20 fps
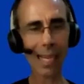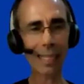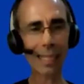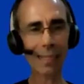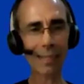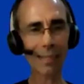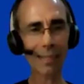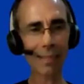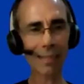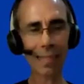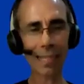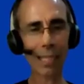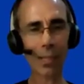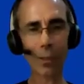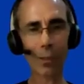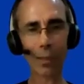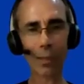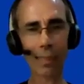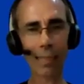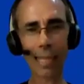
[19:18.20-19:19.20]
And,
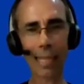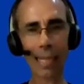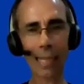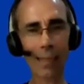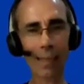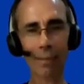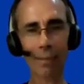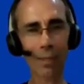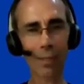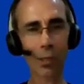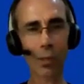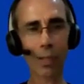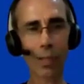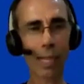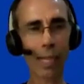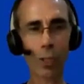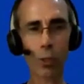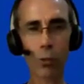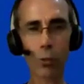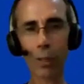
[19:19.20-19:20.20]
they
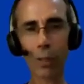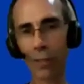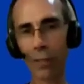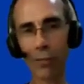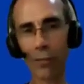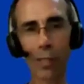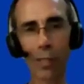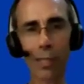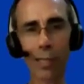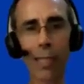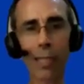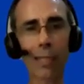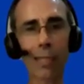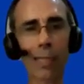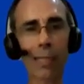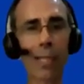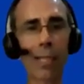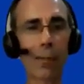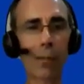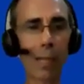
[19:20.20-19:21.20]
had driven for a
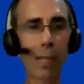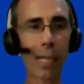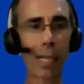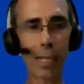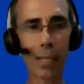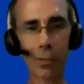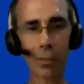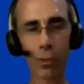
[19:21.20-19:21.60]
touchdown already.